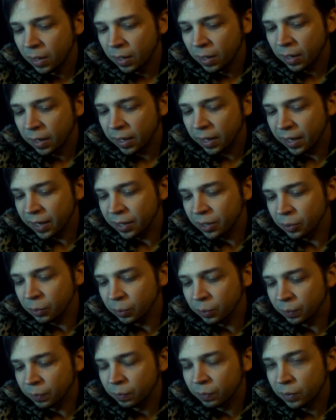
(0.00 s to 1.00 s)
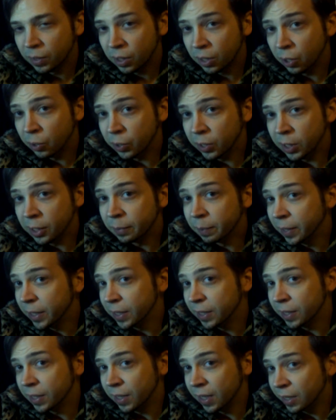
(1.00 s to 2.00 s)
and you go to these
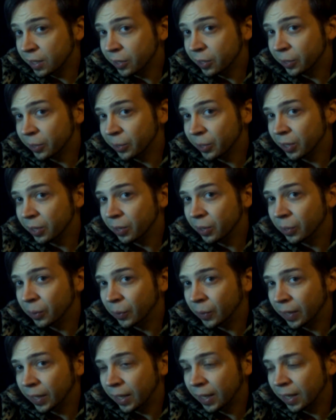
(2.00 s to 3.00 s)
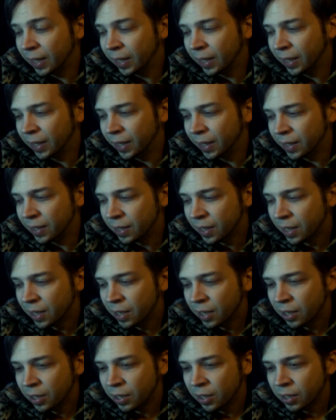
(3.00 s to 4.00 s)
places in Tokyo and
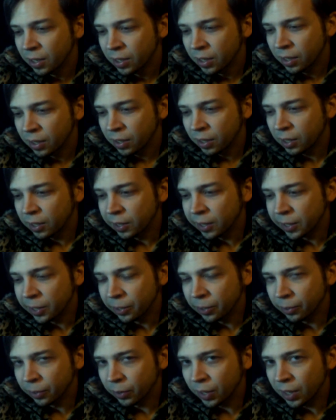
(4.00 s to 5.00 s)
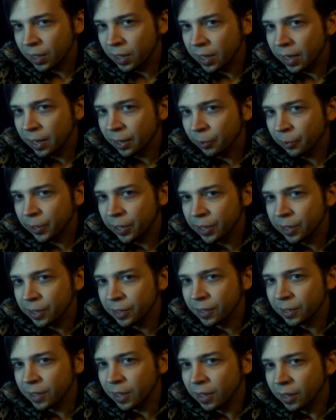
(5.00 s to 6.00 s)
clear the
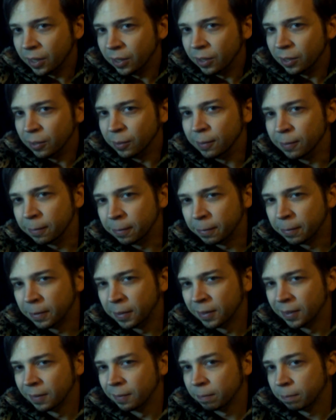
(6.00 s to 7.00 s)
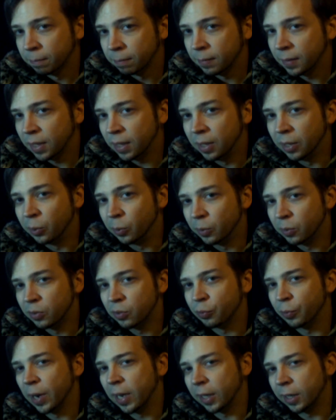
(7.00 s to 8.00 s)
areas of
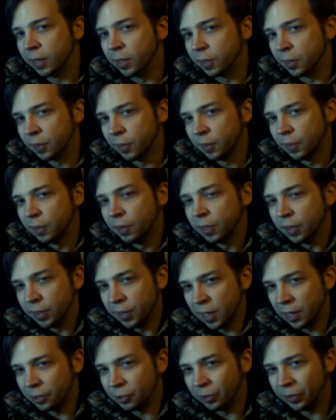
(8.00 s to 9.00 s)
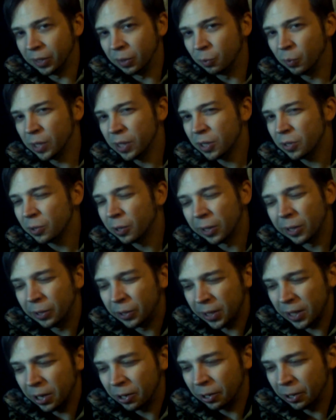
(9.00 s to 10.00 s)
dragons, essentially. And once you clear
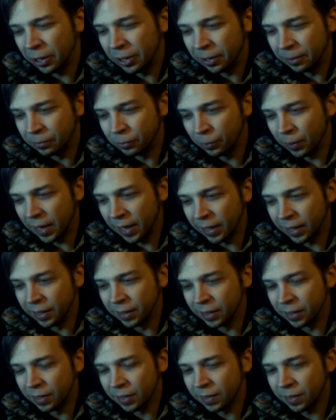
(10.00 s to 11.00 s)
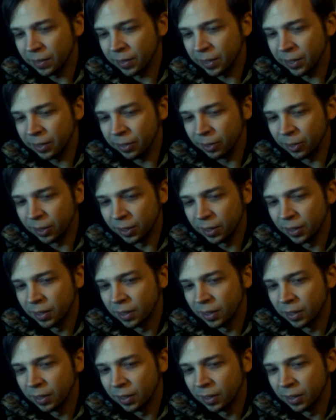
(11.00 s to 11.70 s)
the area of dragons, there's